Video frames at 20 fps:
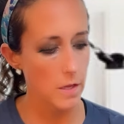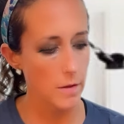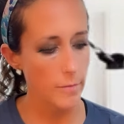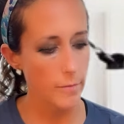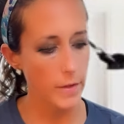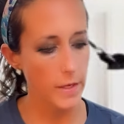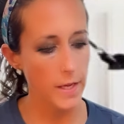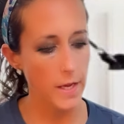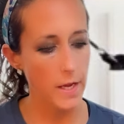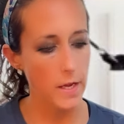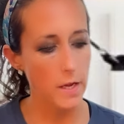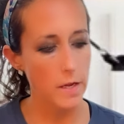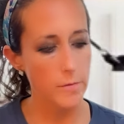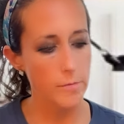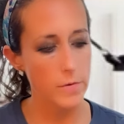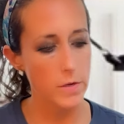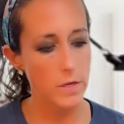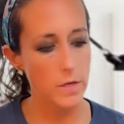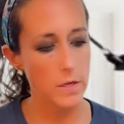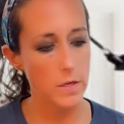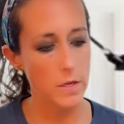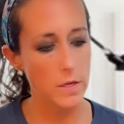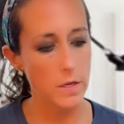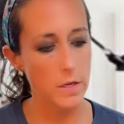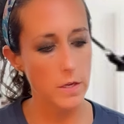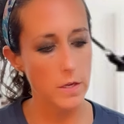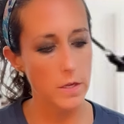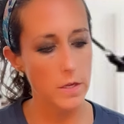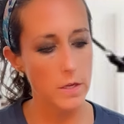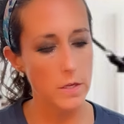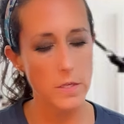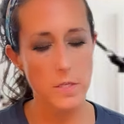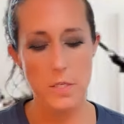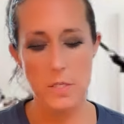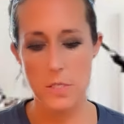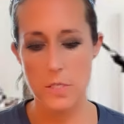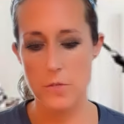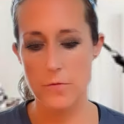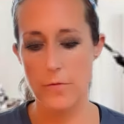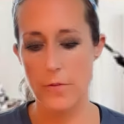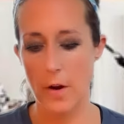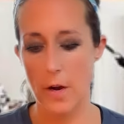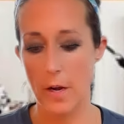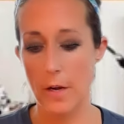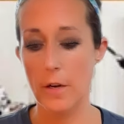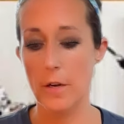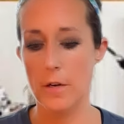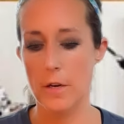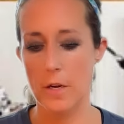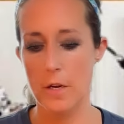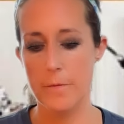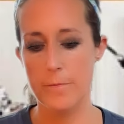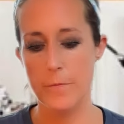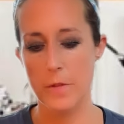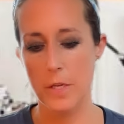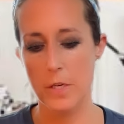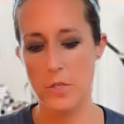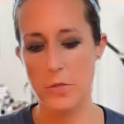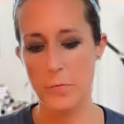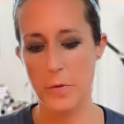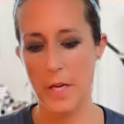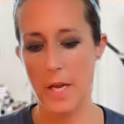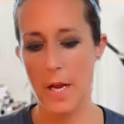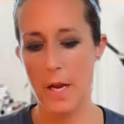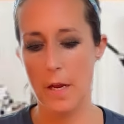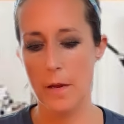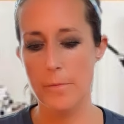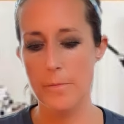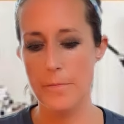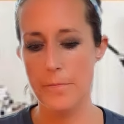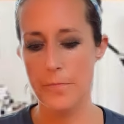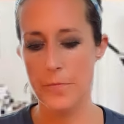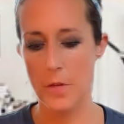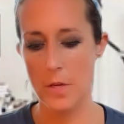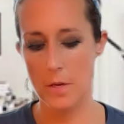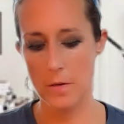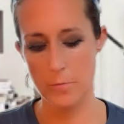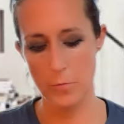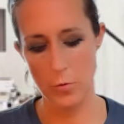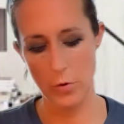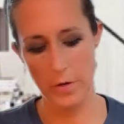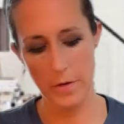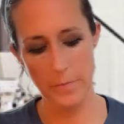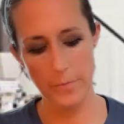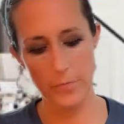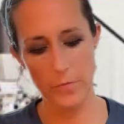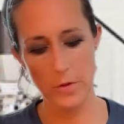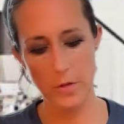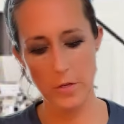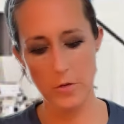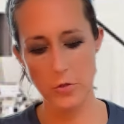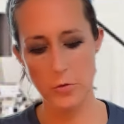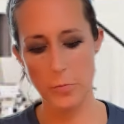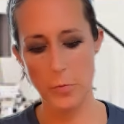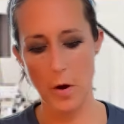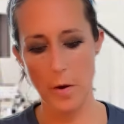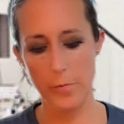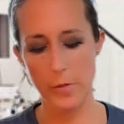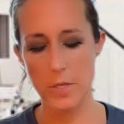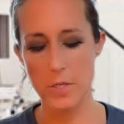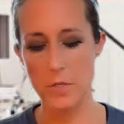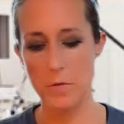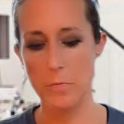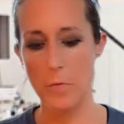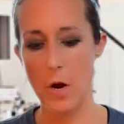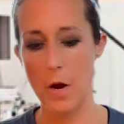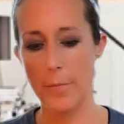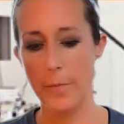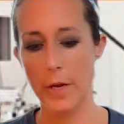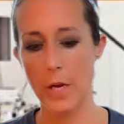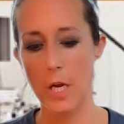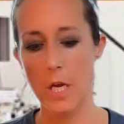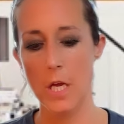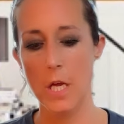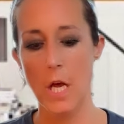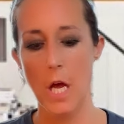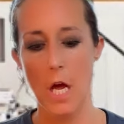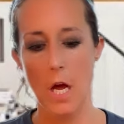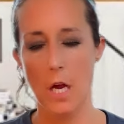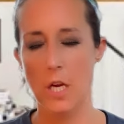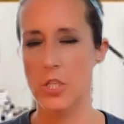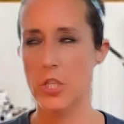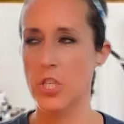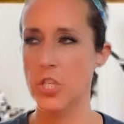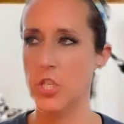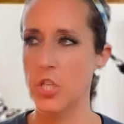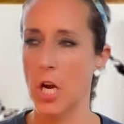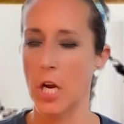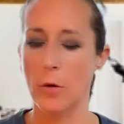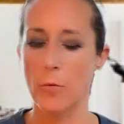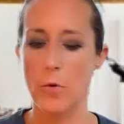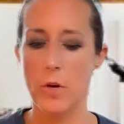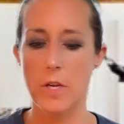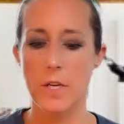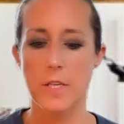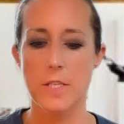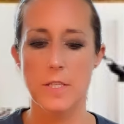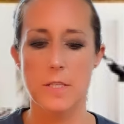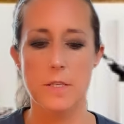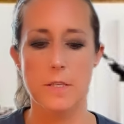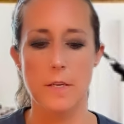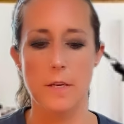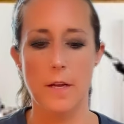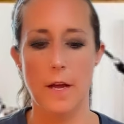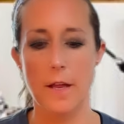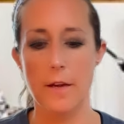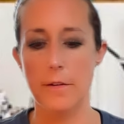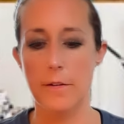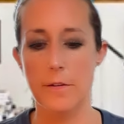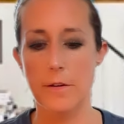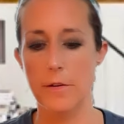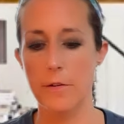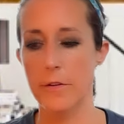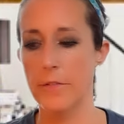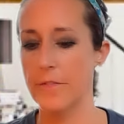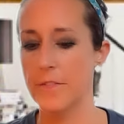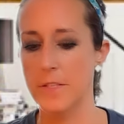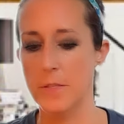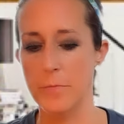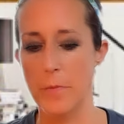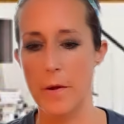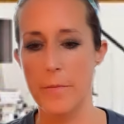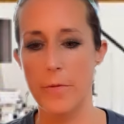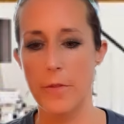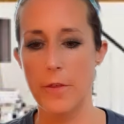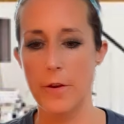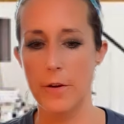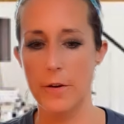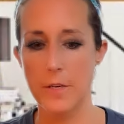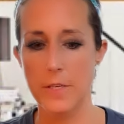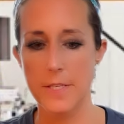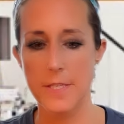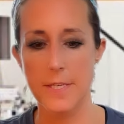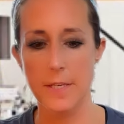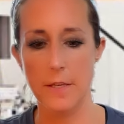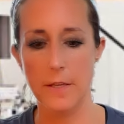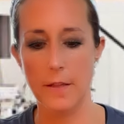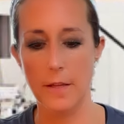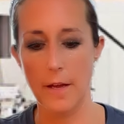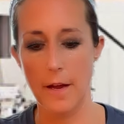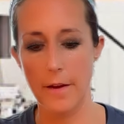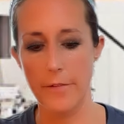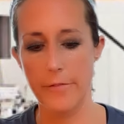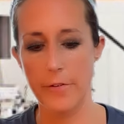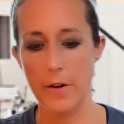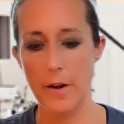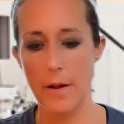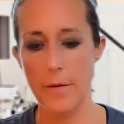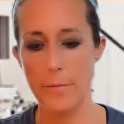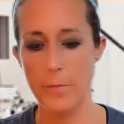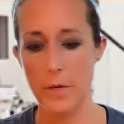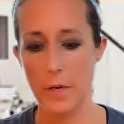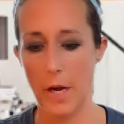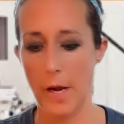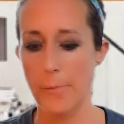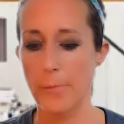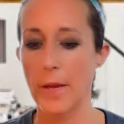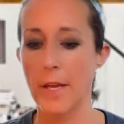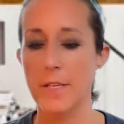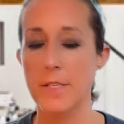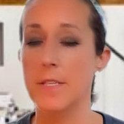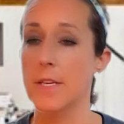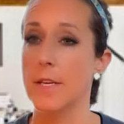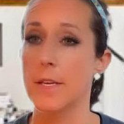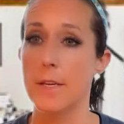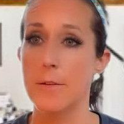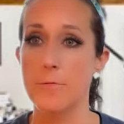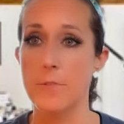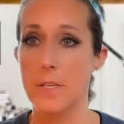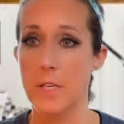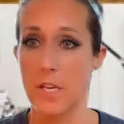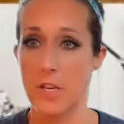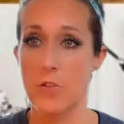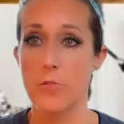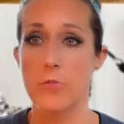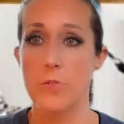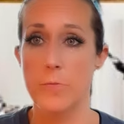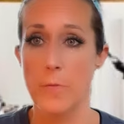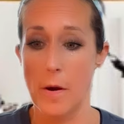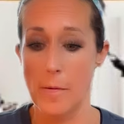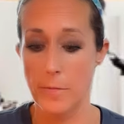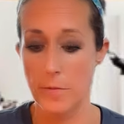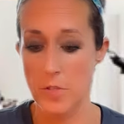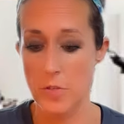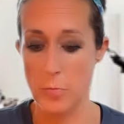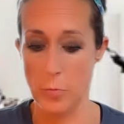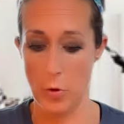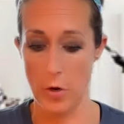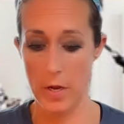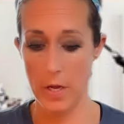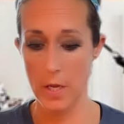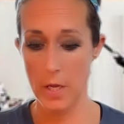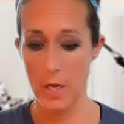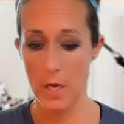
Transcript: McCabe is fire. Yep, there's McCabe. Oh boy, there's probably his mommy. I should check when his, I don't know if his mother is still alive or not, but I'm guessing he was a huge mama's boy.